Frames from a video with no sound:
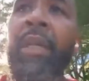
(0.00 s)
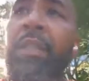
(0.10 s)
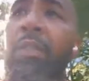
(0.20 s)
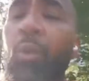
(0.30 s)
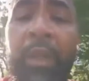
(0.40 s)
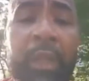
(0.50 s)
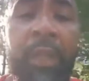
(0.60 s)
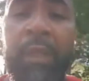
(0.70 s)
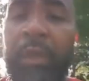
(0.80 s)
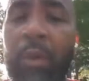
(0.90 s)
doing
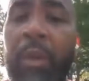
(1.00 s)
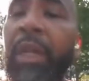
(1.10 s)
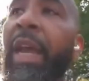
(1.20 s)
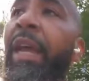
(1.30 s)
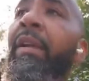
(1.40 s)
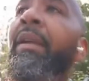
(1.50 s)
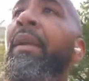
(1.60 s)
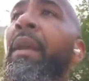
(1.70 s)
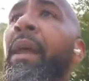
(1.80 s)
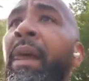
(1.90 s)
this and doing that.
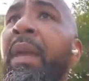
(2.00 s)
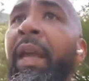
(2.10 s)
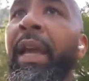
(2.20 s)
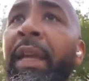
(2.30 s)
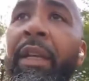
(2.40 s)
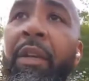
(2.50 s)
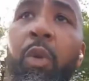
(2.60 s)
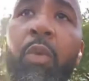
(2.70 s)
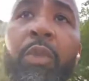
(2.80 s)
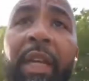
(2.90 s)
And the
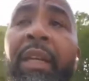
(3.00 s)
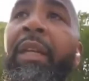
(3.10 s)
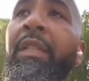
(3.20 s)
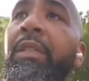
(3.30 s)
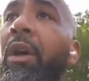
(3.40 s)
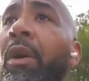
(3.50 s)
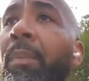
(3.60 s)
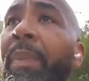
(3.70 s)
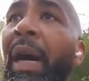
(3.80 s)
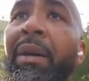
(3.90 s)
cool thing is, y'all,
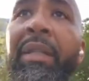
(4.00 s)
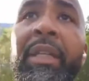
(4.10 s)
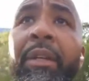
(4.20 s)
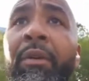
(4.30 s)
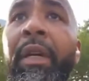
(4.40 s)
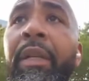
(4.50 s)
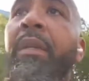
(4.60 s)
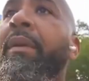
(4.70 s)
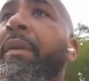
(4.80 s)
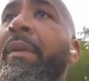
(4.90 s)
about a year in,
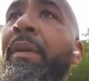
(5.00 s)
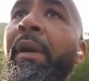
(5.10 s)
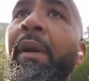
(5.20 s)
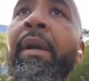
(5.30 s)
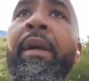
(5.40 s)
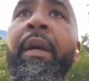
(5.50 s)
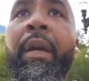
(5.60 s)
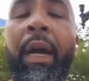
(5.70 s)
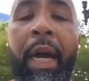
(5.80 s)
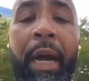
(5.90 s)

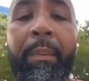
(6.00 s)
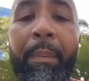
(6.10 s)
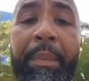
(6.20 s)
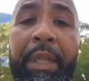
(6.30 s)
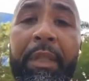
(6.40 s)
I had my business